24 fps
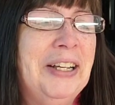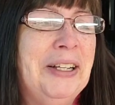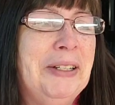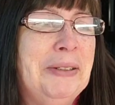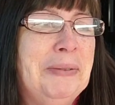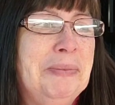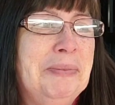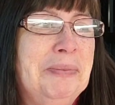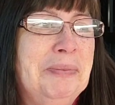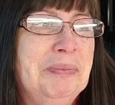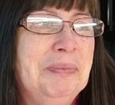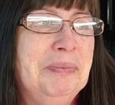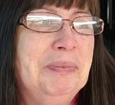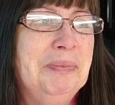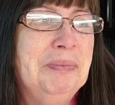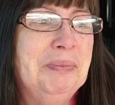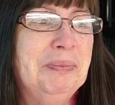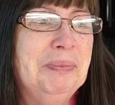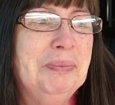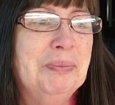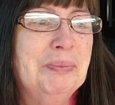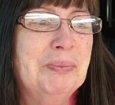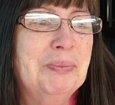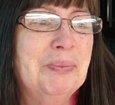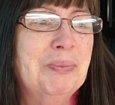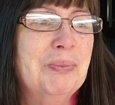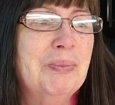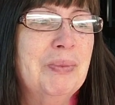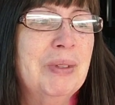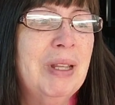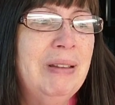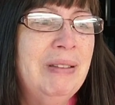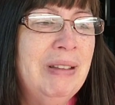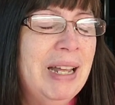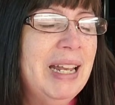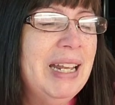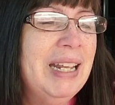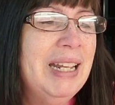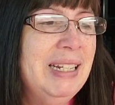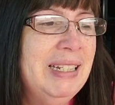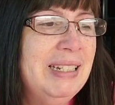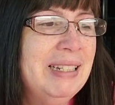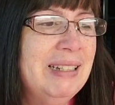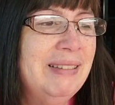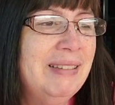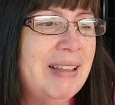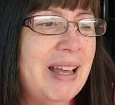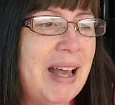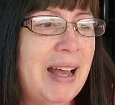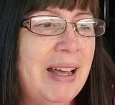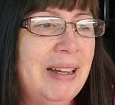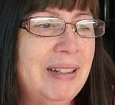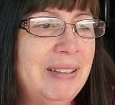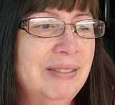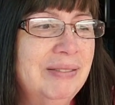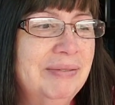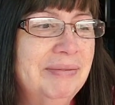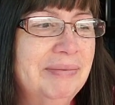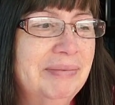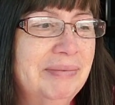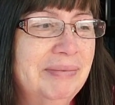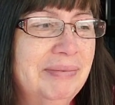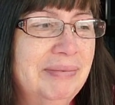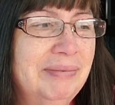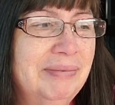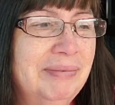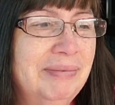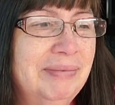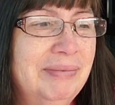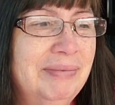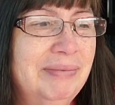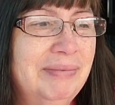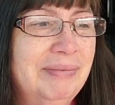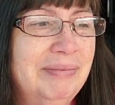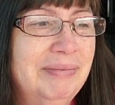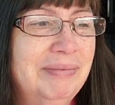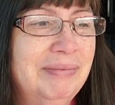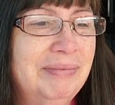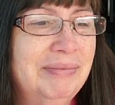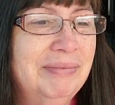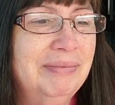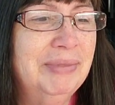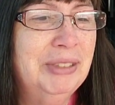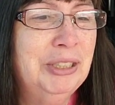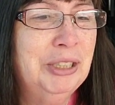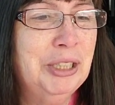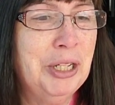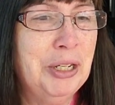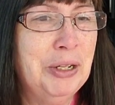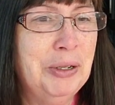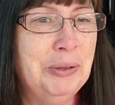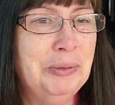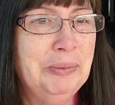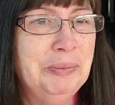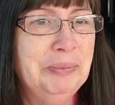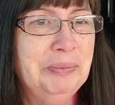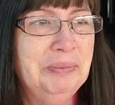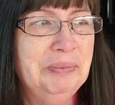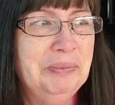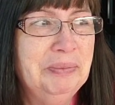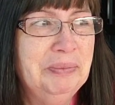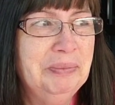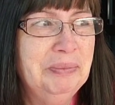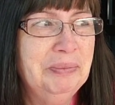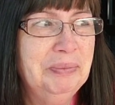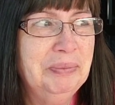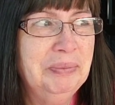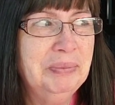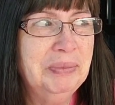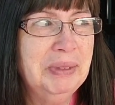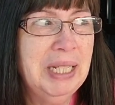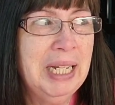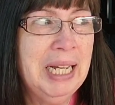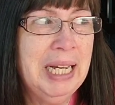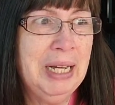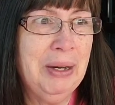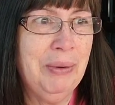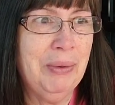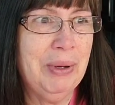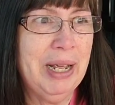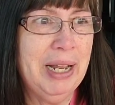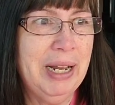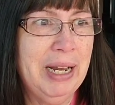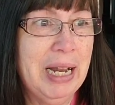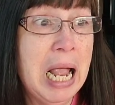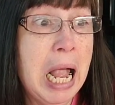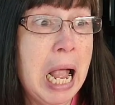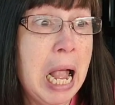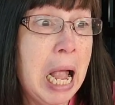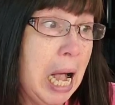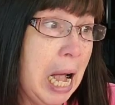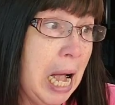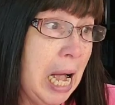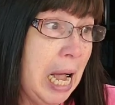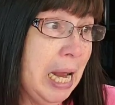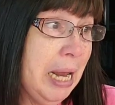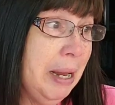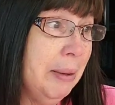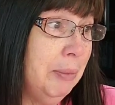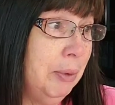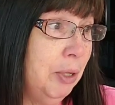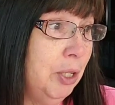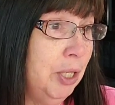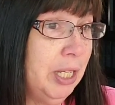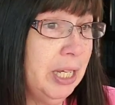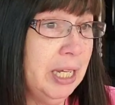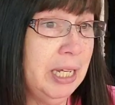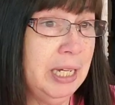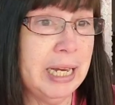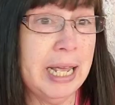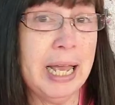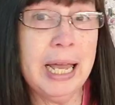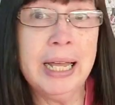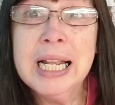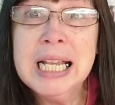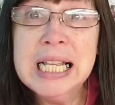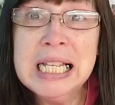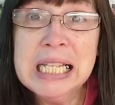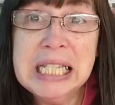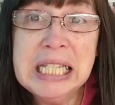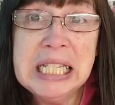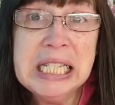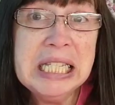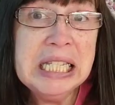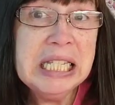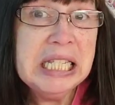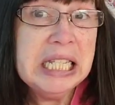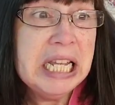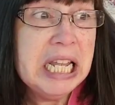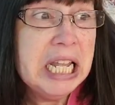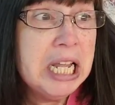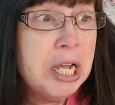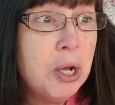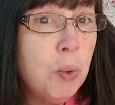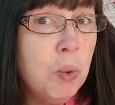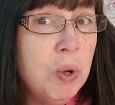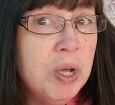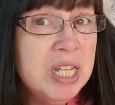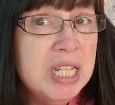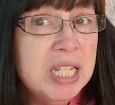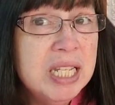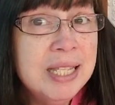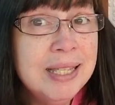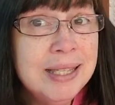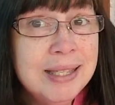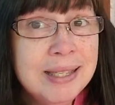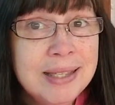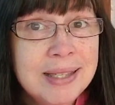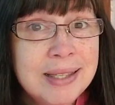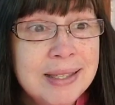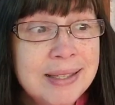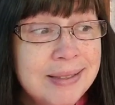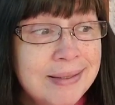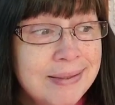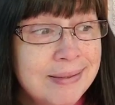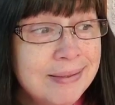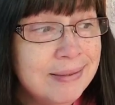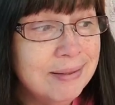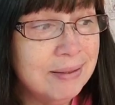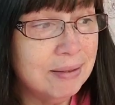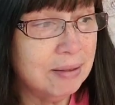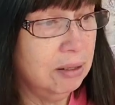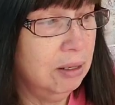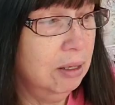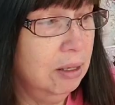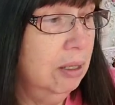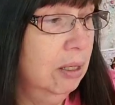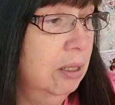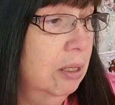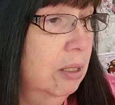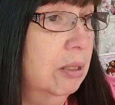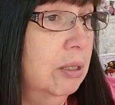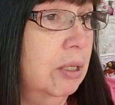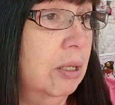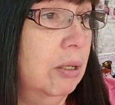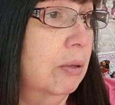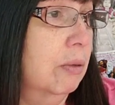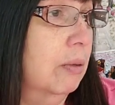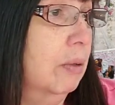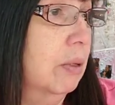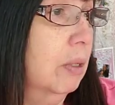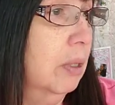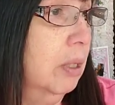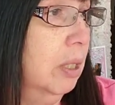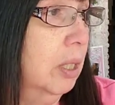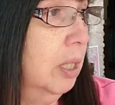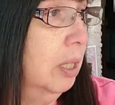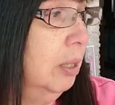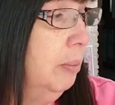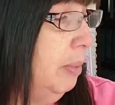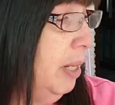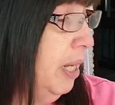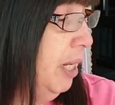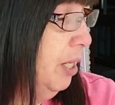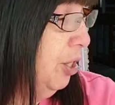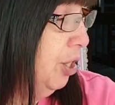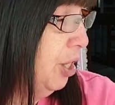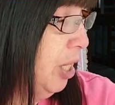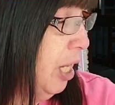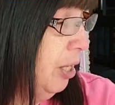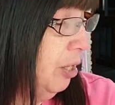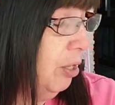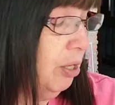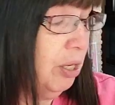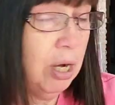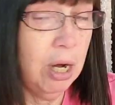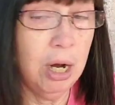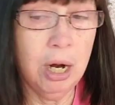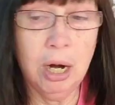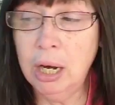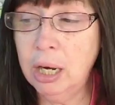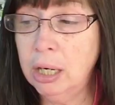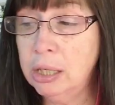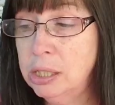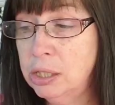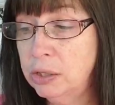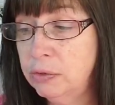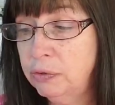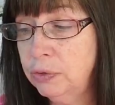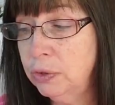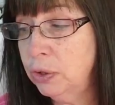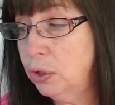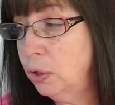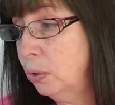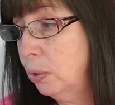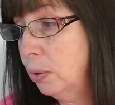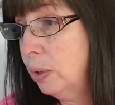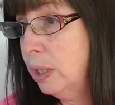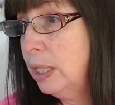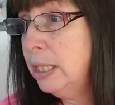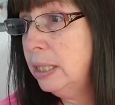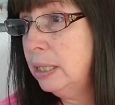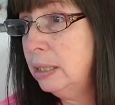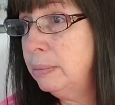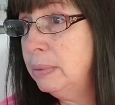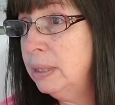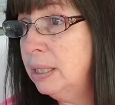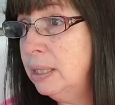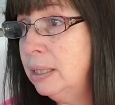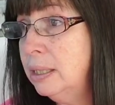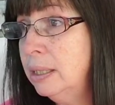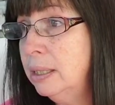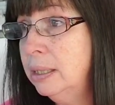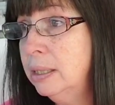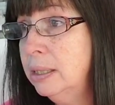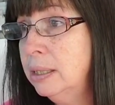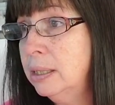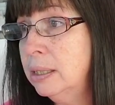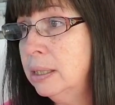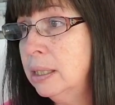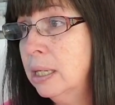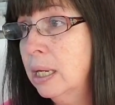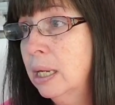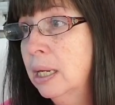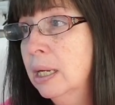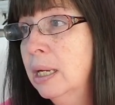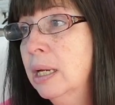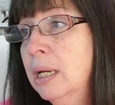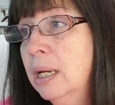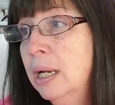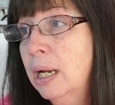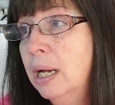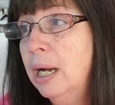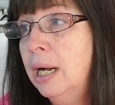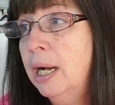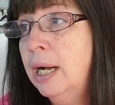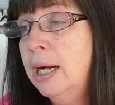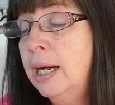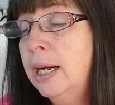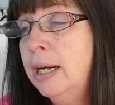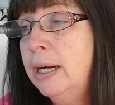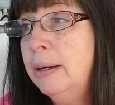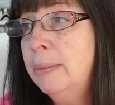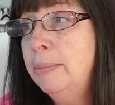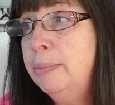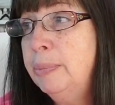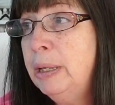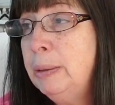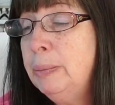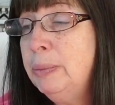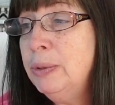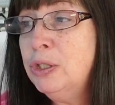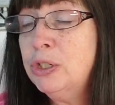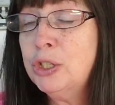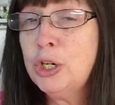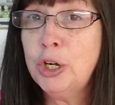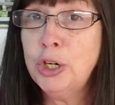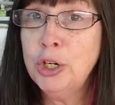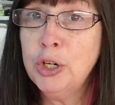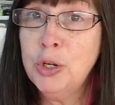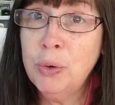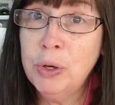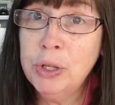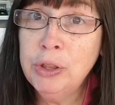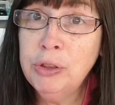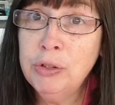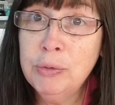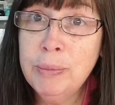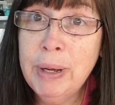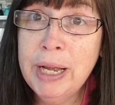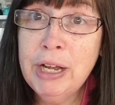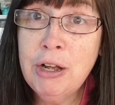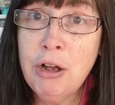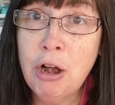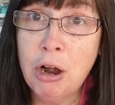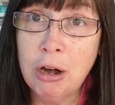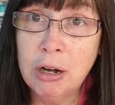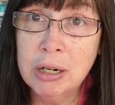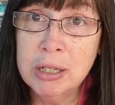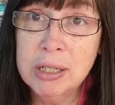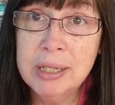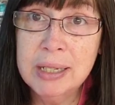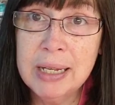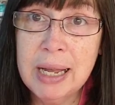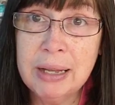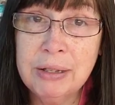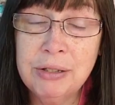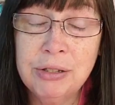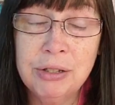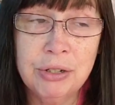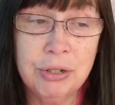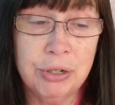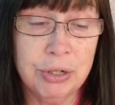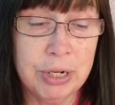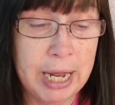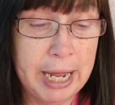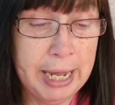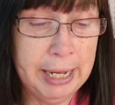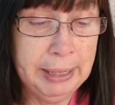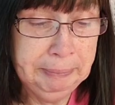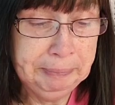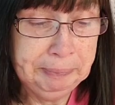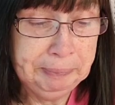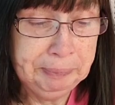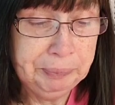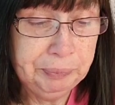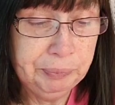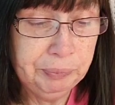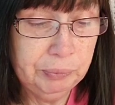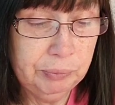um, that he did that. So anyway, I am looking at sequins. So I'm going to make shaker cards for Christmas. Um, people started going through my cards yesterday